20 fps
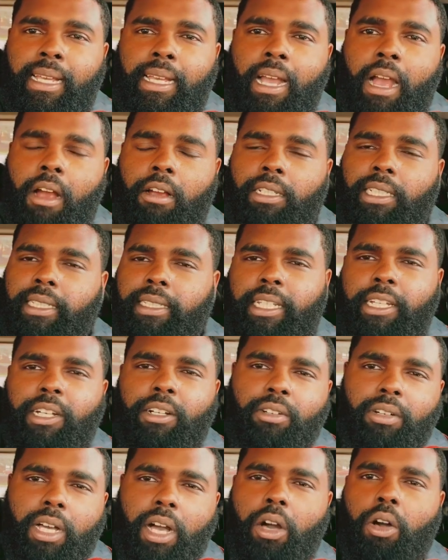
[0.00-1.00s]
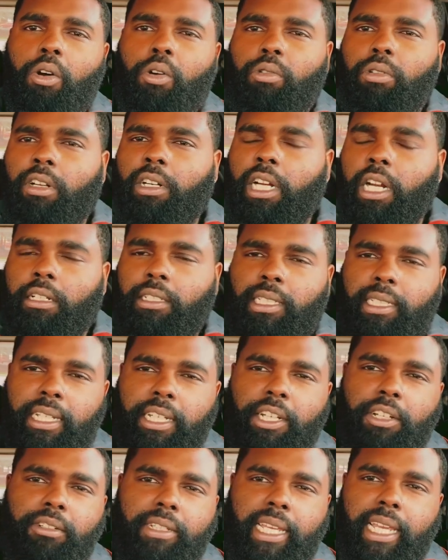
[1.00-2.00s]
are still gold and are
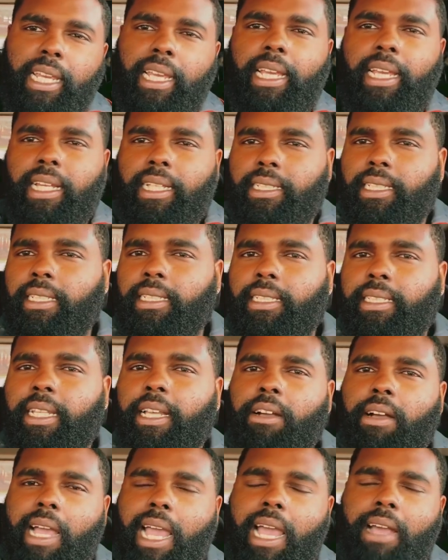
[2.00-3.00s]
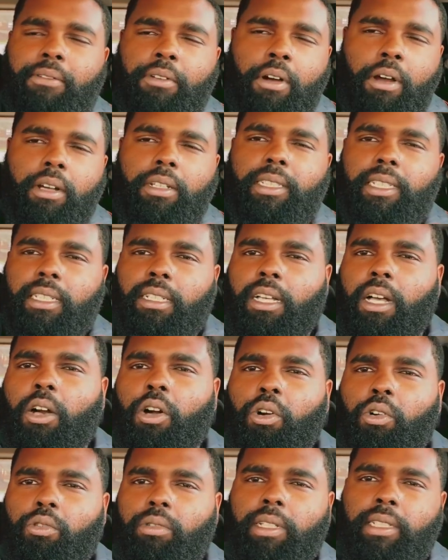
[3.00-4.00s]
still kings and still have hearts of
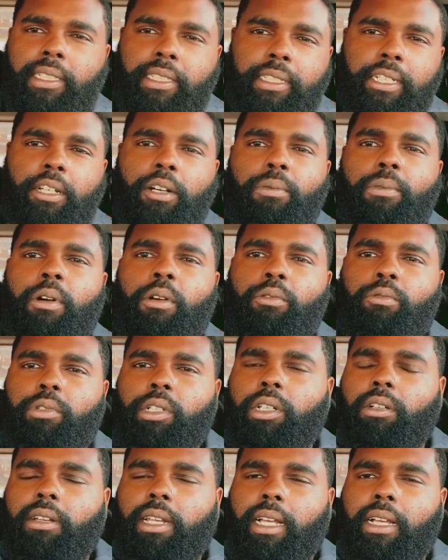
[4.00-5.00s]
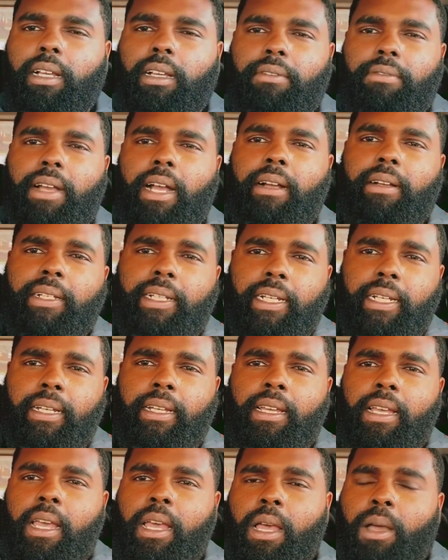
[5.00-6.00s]
gold and still want real love out here.
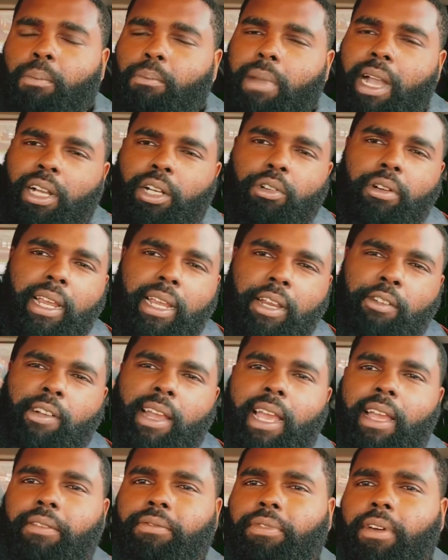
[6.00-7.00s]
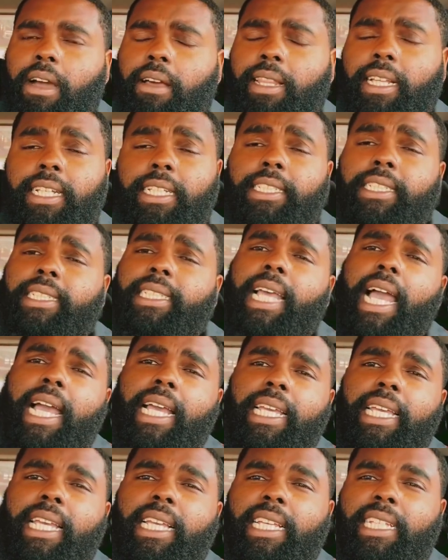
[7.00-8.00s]
My great-grandfather, this is how
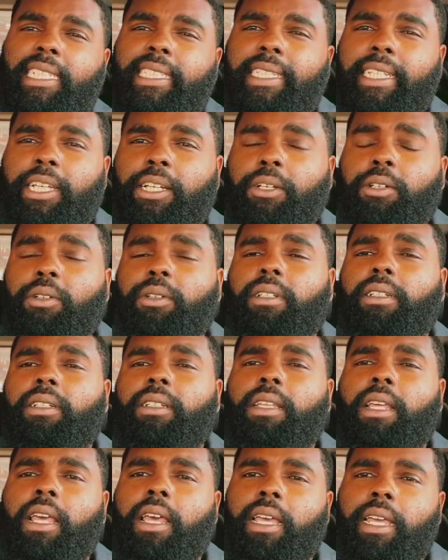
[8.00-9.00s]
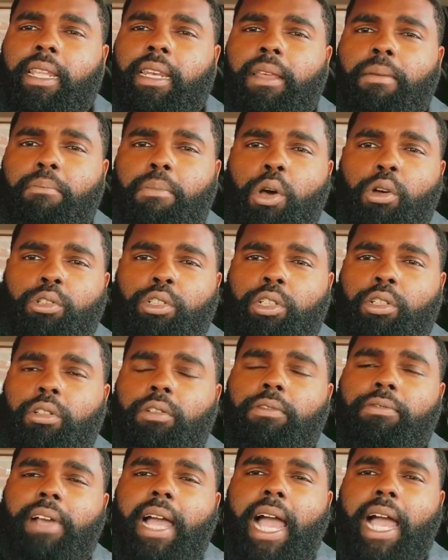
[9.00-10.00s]
he instilled an
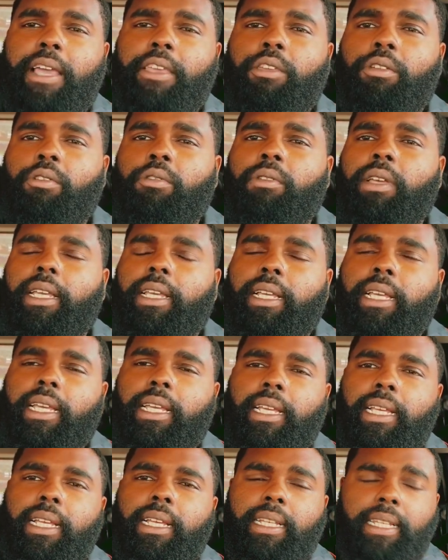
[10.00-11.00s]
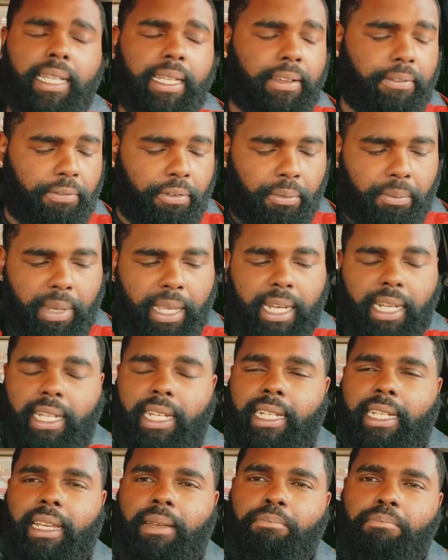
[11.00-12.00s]
emotional value, and, and, and for me to
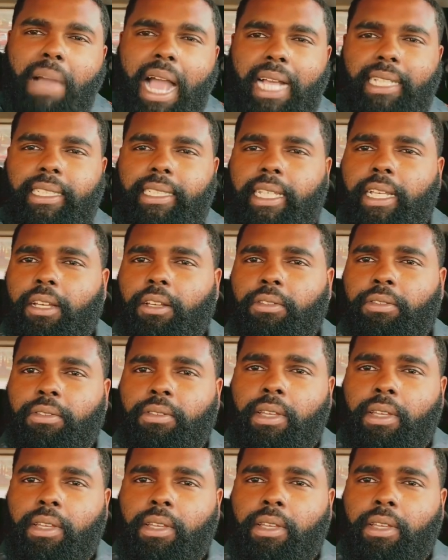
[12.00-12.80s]
look at myself,